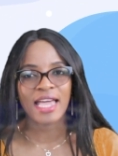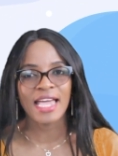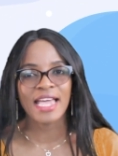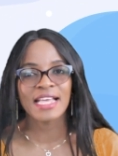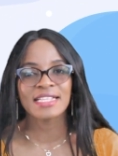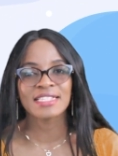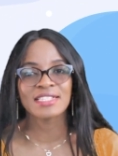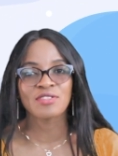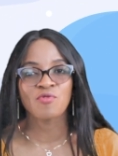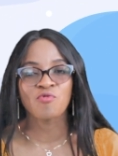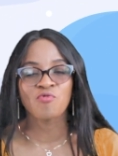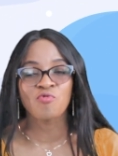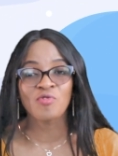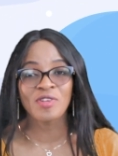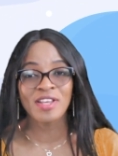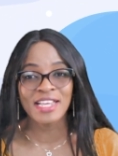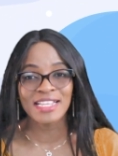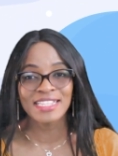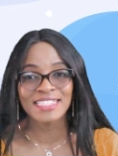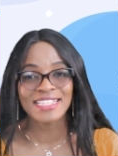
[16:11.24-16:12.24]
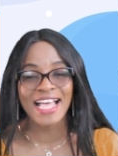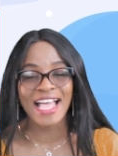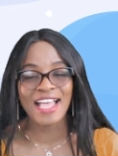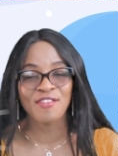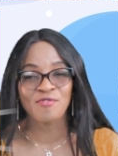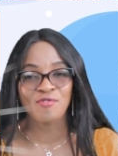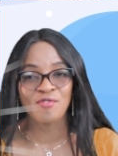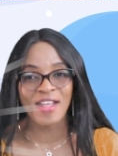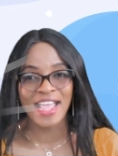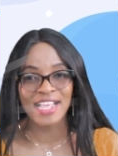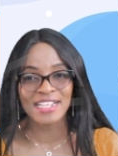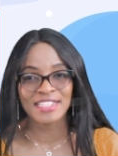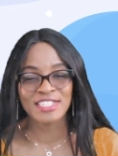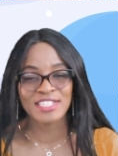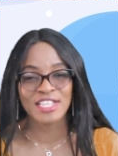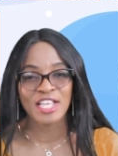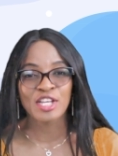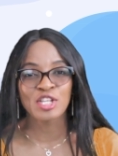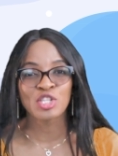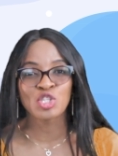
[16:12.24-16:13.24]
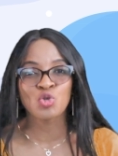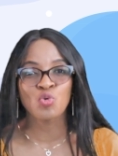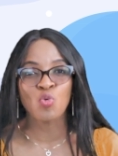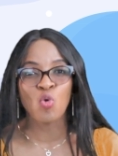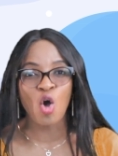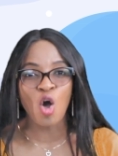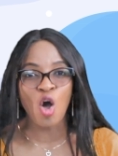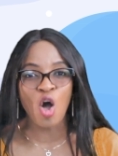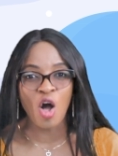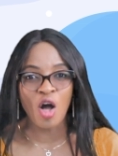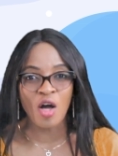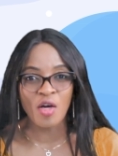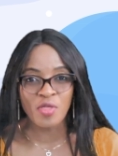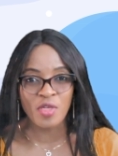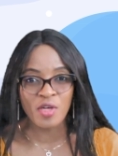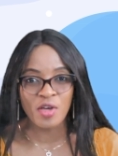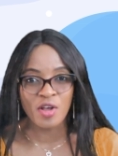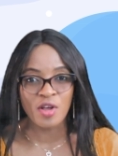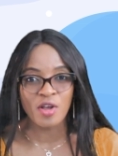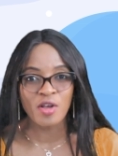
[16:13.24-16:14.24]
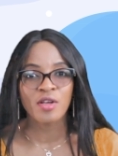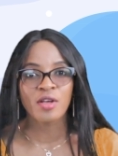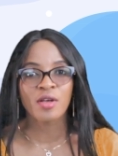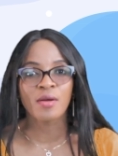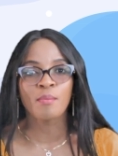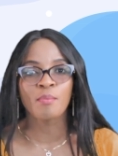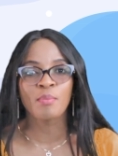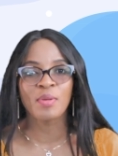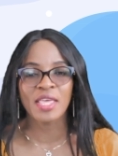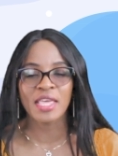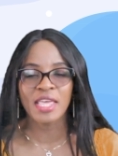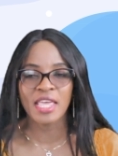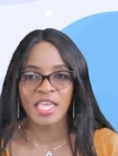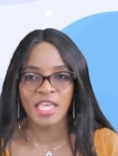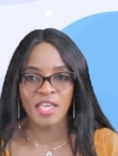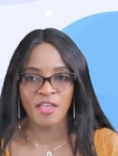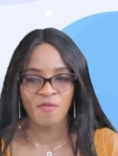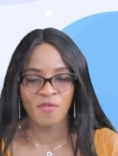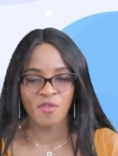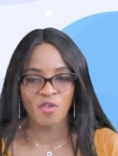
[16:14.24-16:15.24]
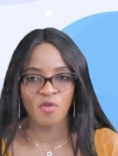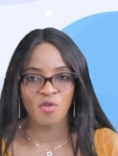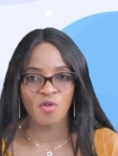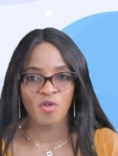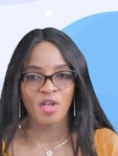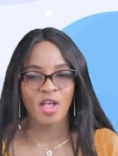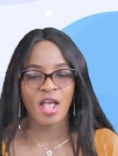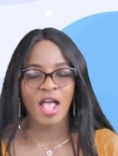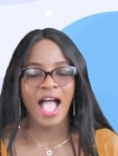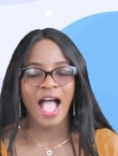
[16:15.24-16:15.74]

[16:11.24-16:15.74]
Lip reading: is redirect to other behavior.